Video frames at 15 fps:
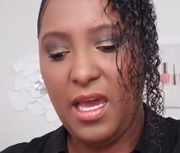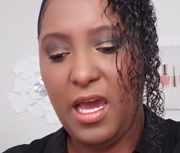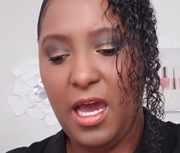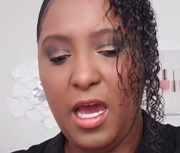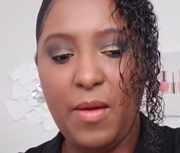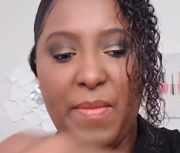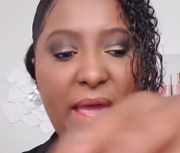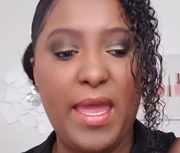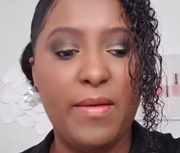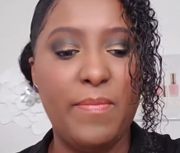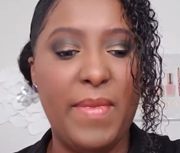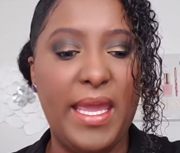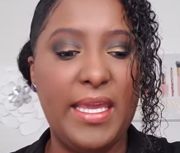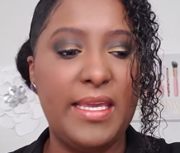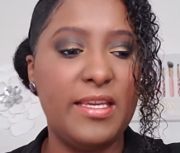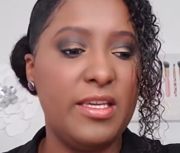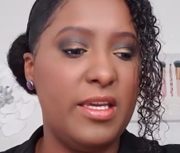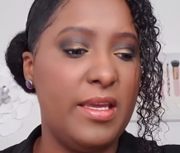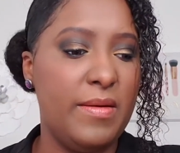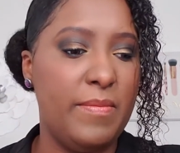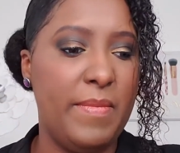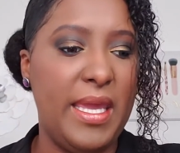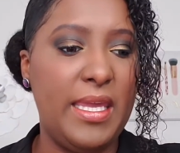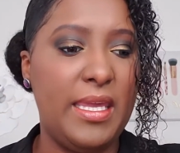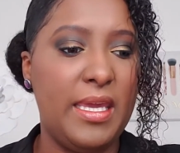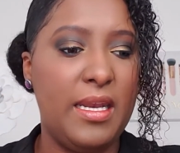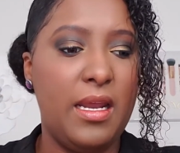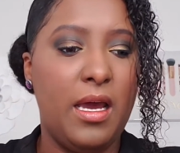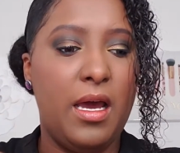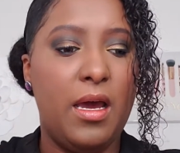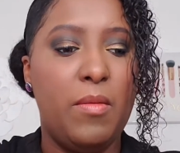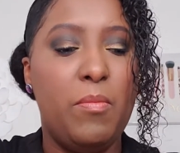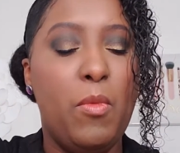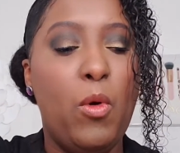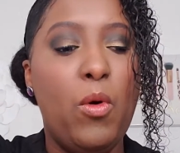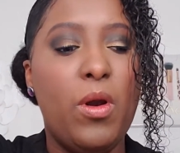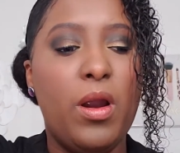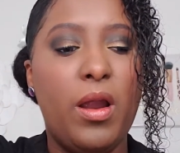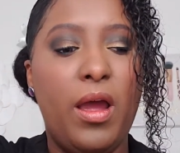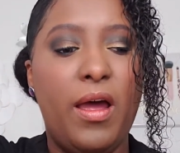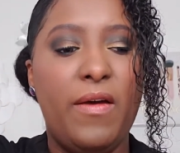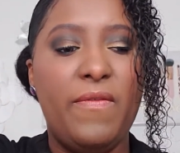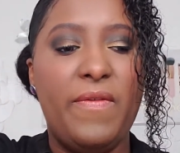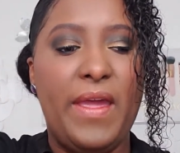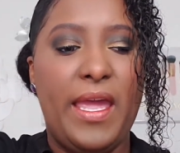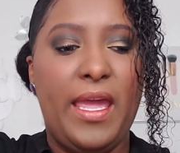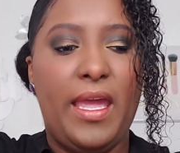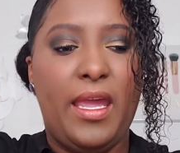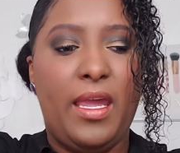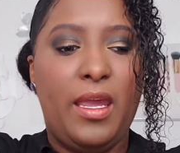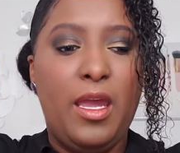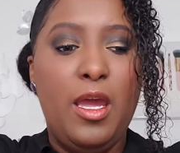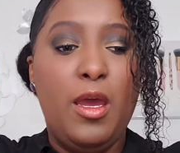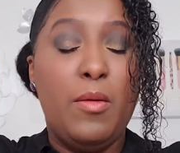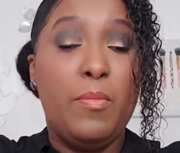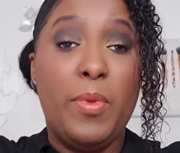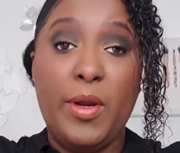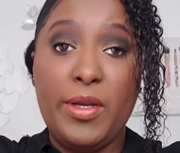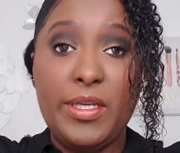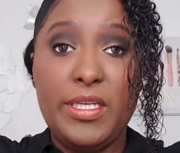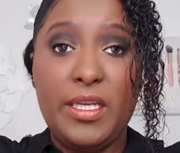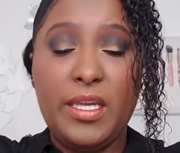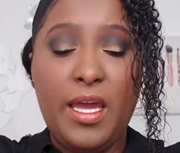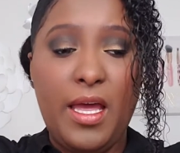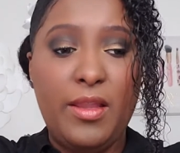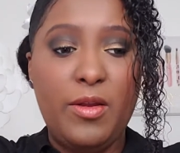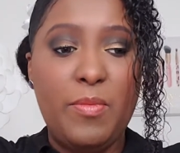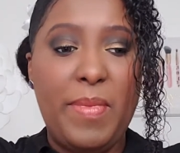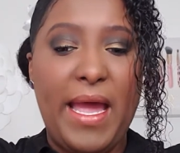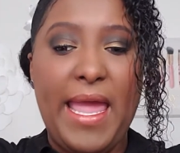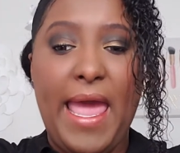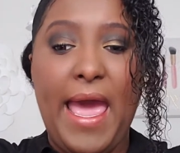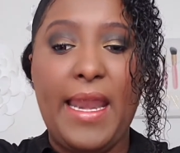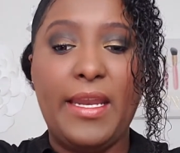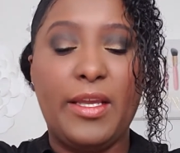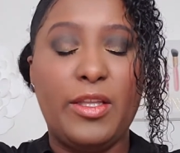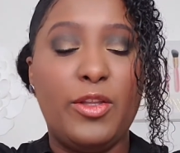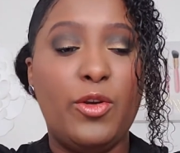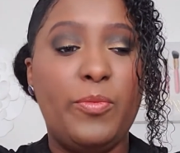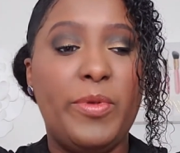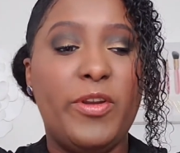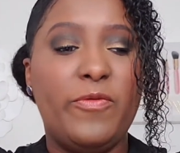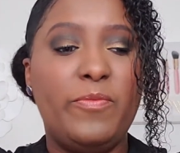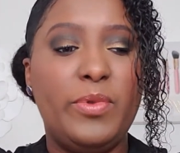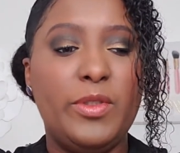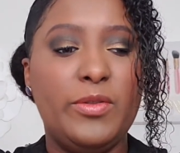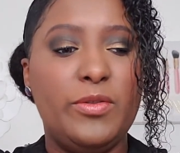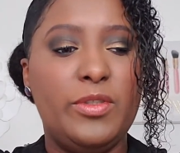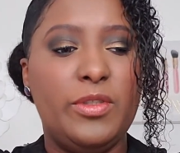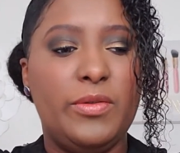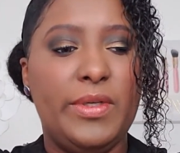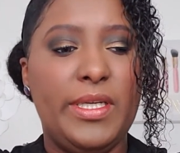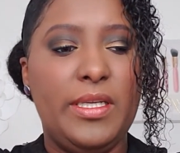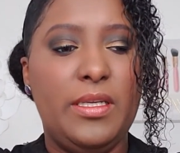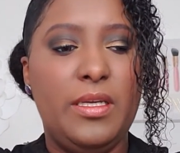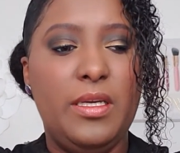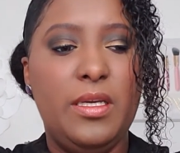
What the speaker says: and make it more of a burgundy color by adding a little bit of blue to it.